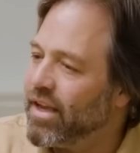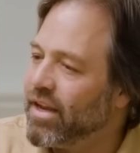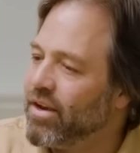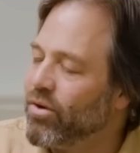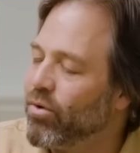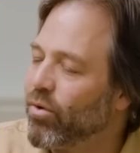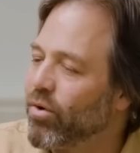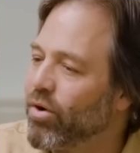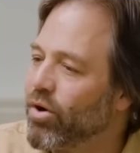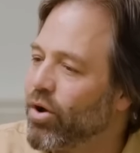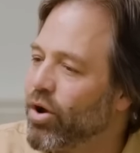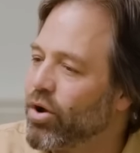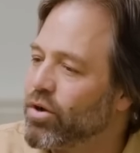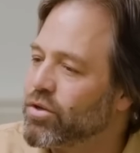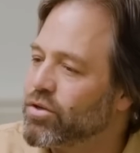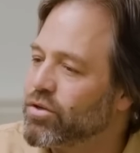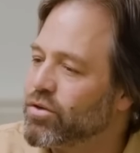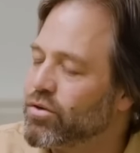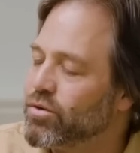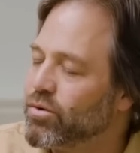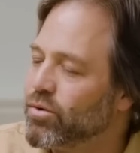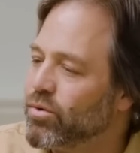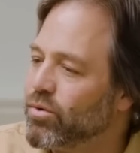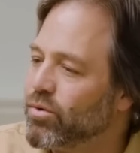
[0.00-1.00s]
in order
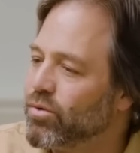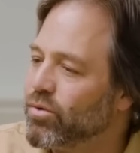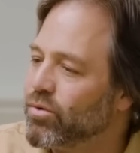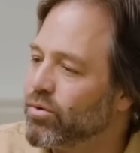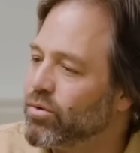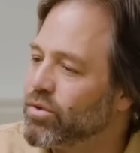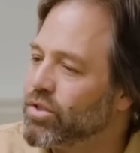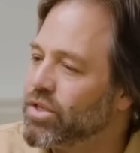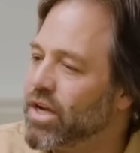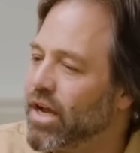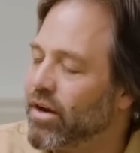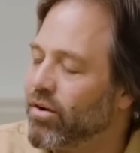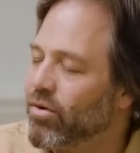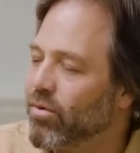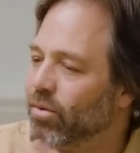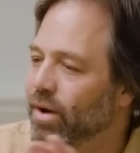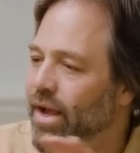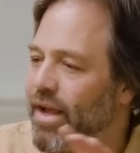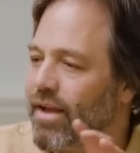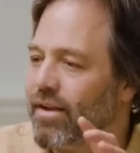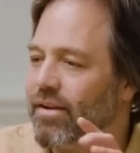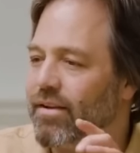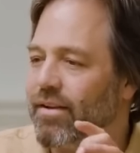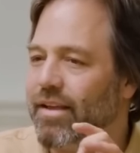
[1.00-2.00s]
to
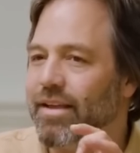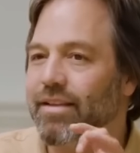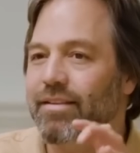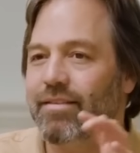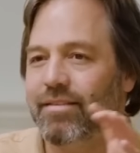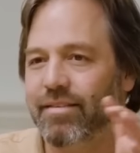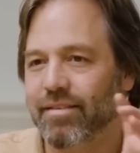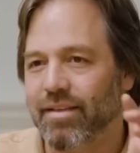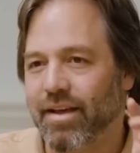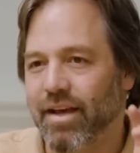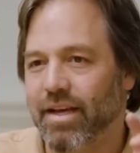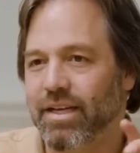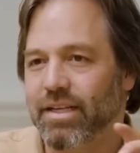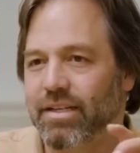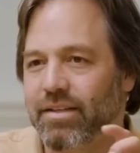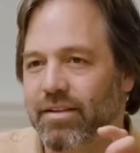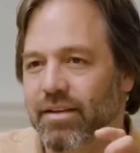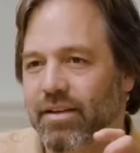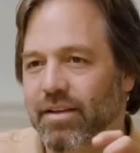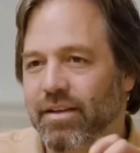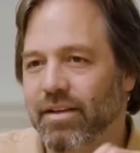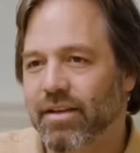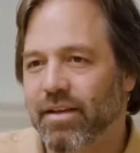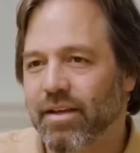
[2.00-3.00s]
generate
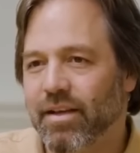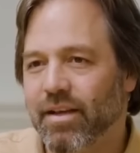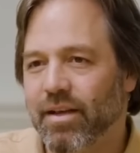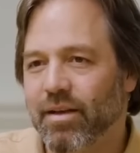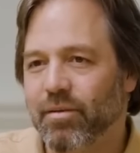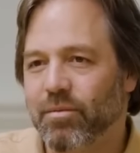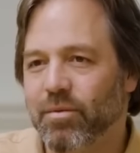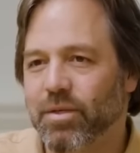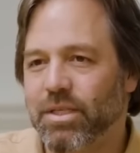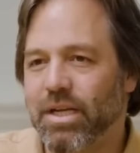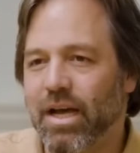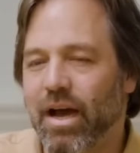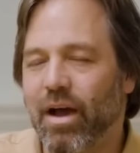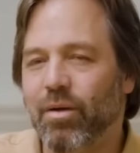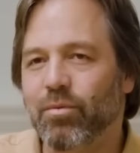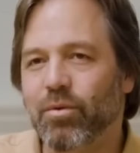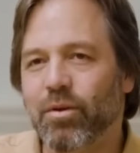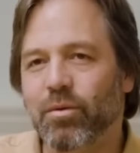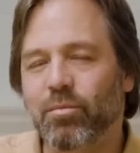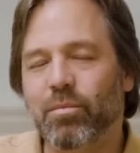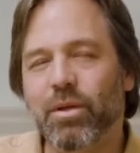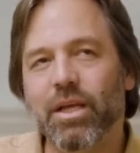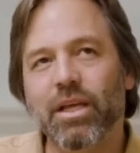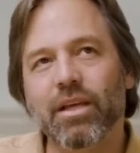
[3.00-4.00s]
insight. Yeah. But I
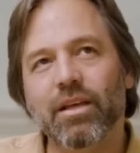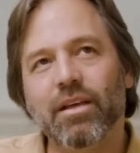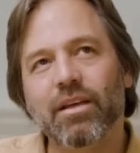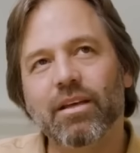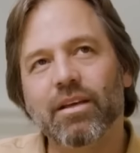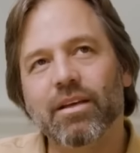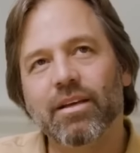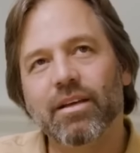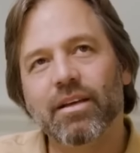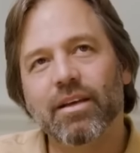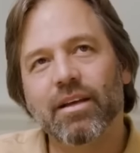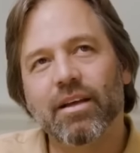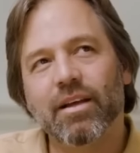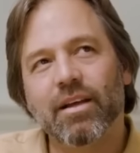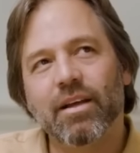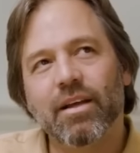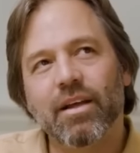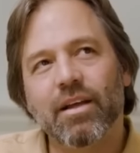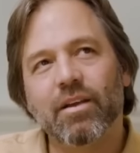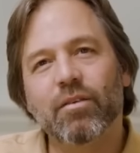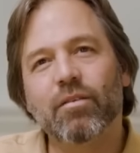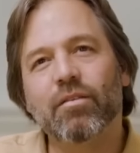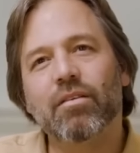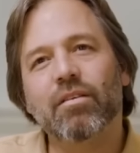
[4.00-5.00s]
would be,
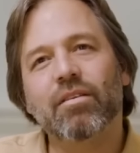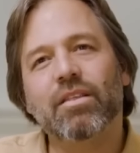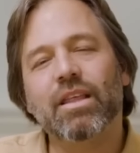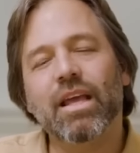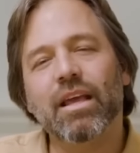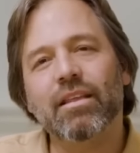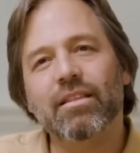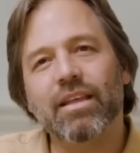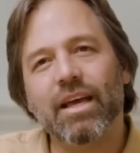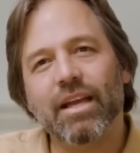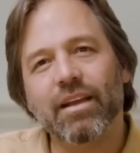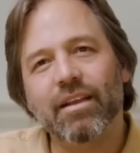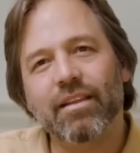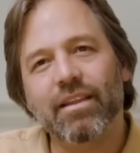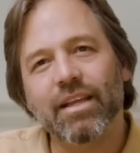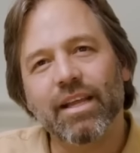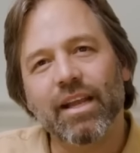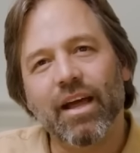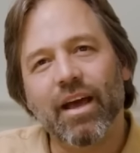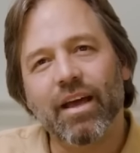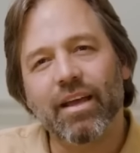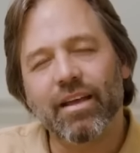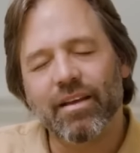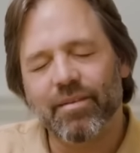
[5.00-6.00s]
you know, the thing that,
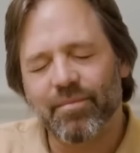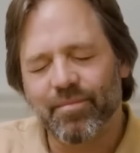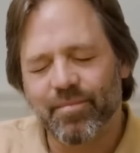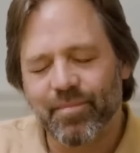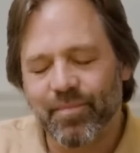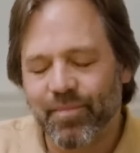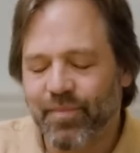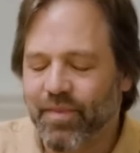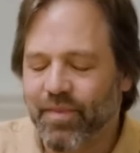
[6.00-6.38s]
that, I,